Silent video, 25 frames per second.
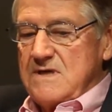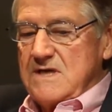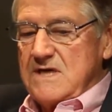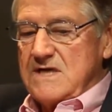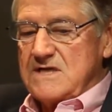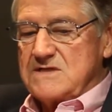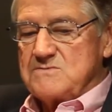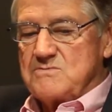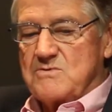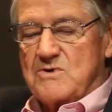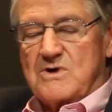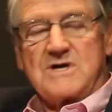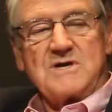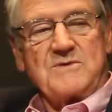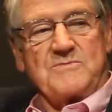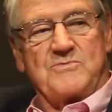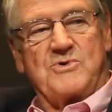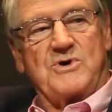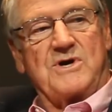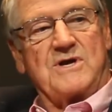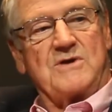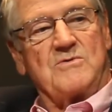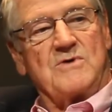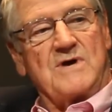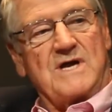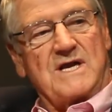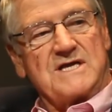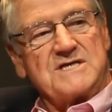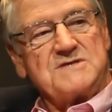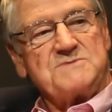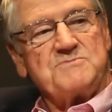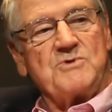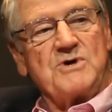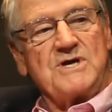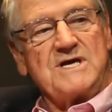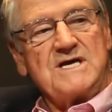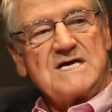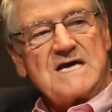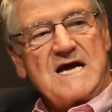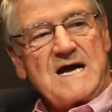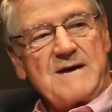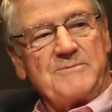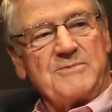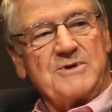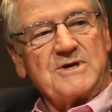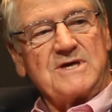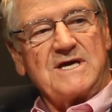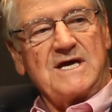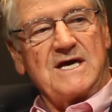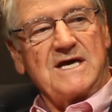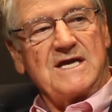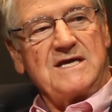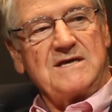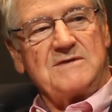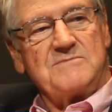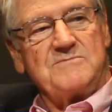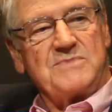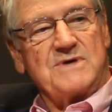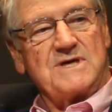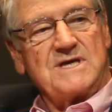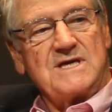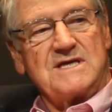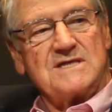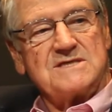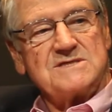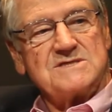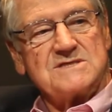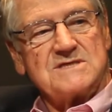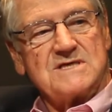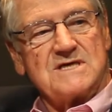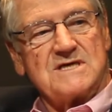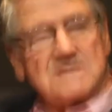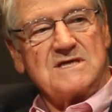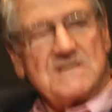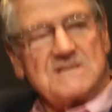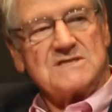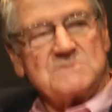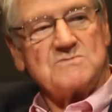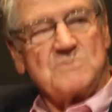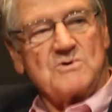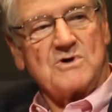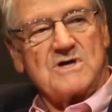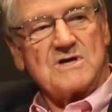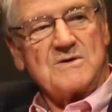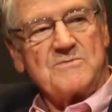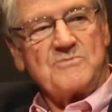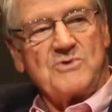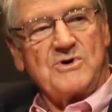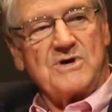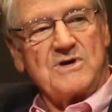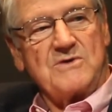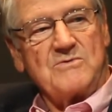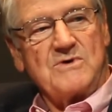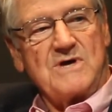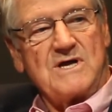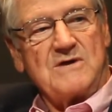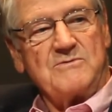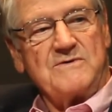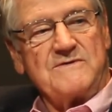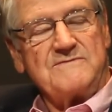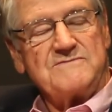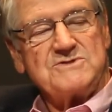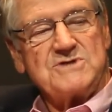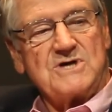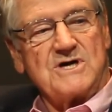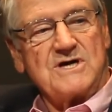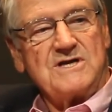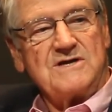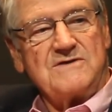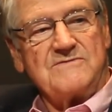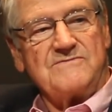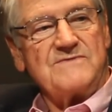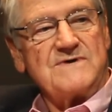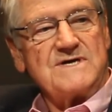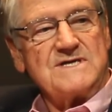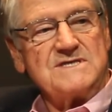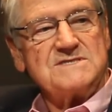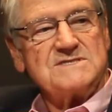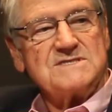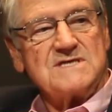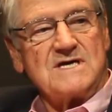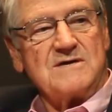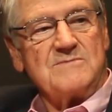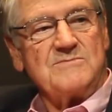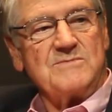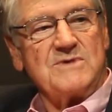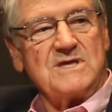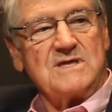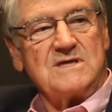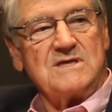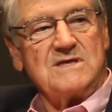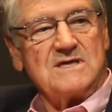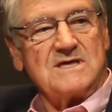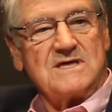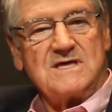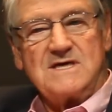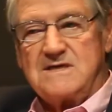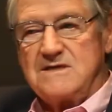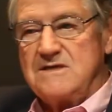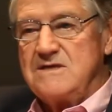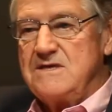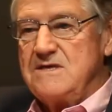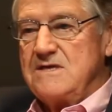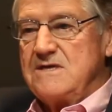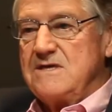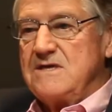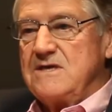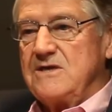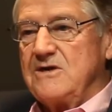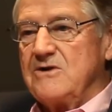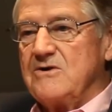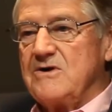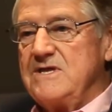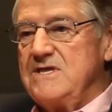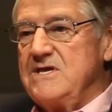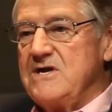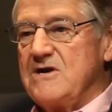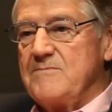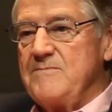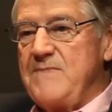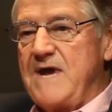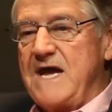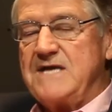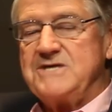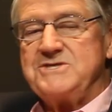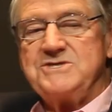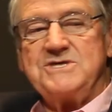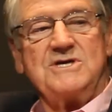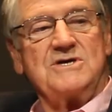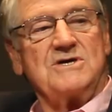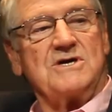it's working pretty well. It's pretty complicated, but it's working pretty well. We've started to fund some, and they're in there matching